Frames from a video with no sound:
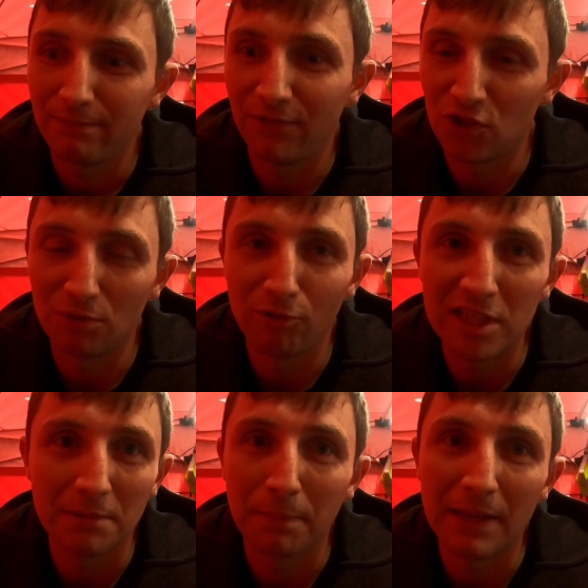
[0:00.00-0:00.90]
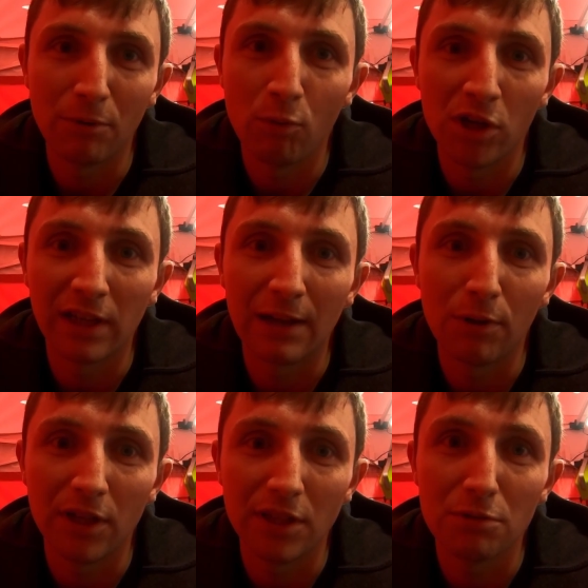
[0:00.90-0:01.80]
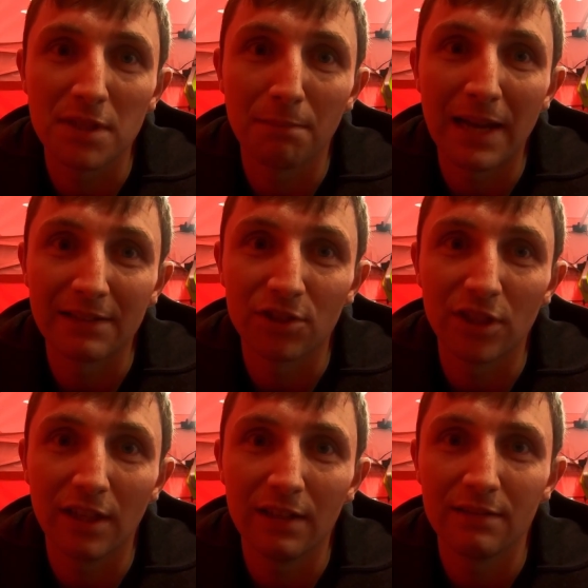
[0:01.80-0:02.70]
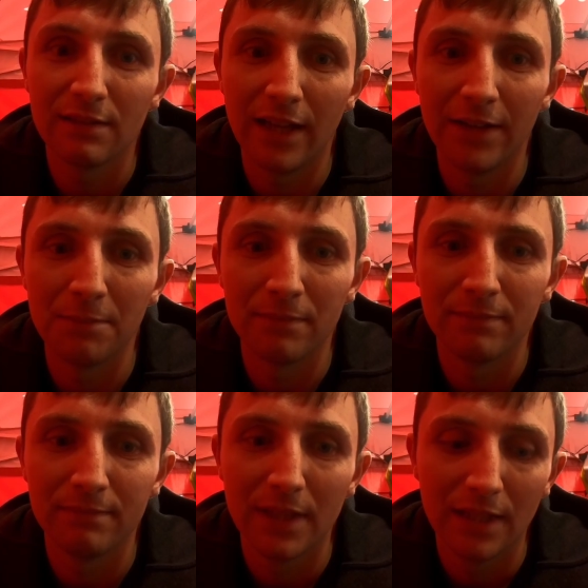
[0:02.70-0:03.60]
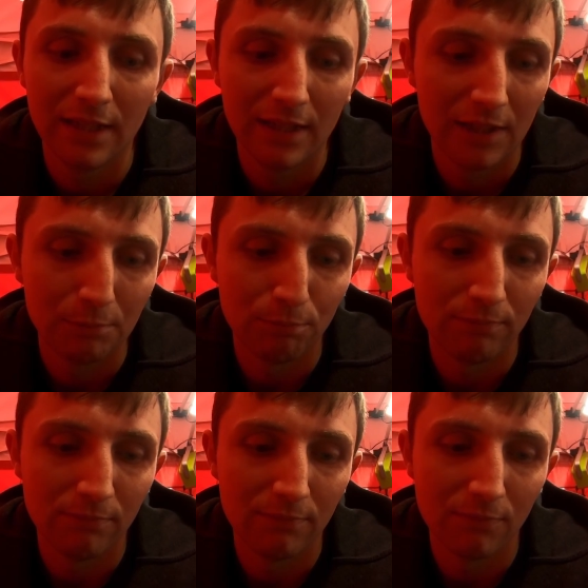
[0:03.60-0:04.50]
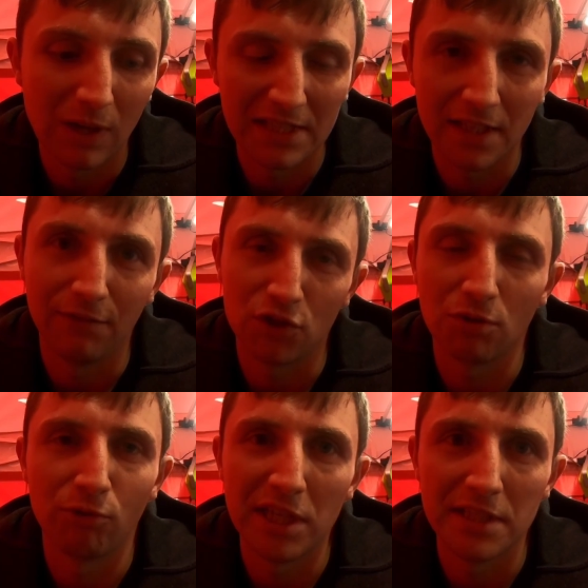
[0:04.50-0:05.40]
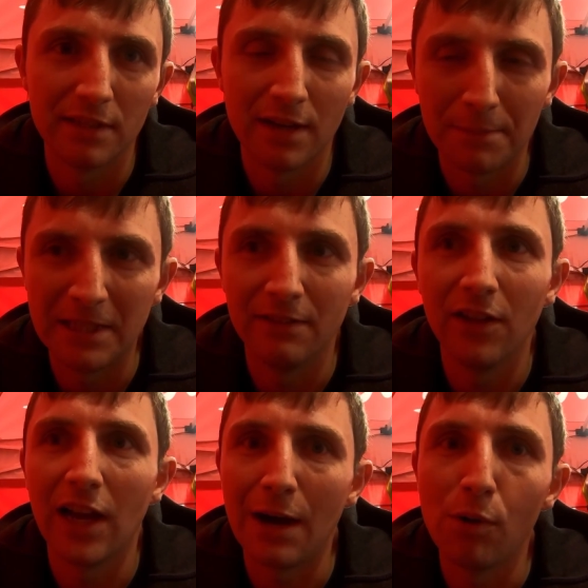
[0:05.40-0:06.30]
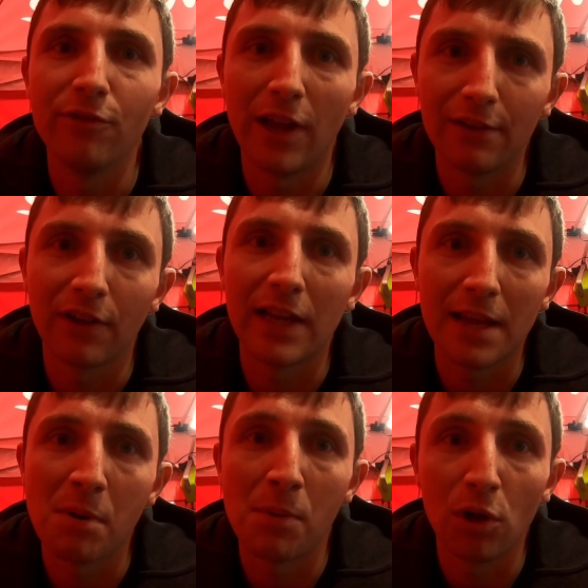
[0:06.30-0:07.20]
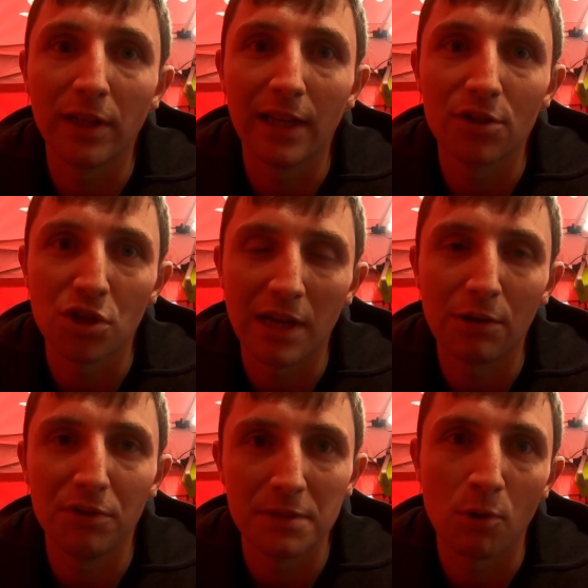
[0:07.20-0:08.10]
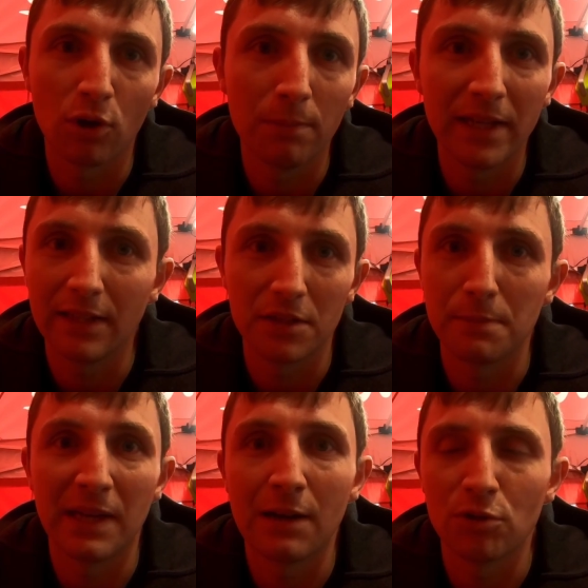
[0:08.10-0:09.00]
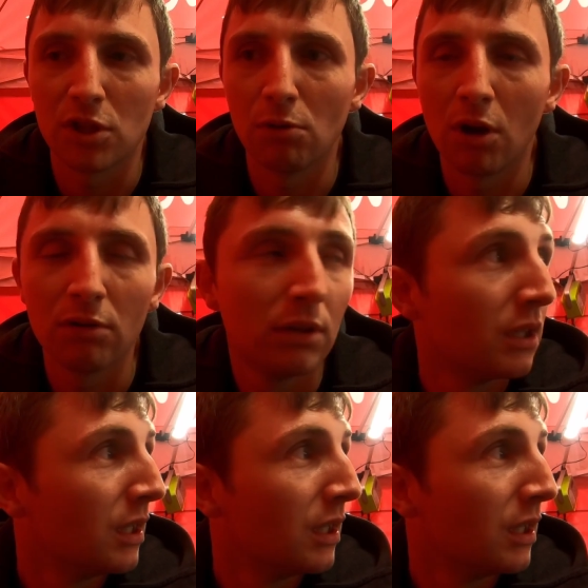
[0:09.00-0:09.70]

for some reason people weren't allowed to use them last year. Well, I say for some reason, I mean they're out of FIM homologation now. This model bike has been out too long.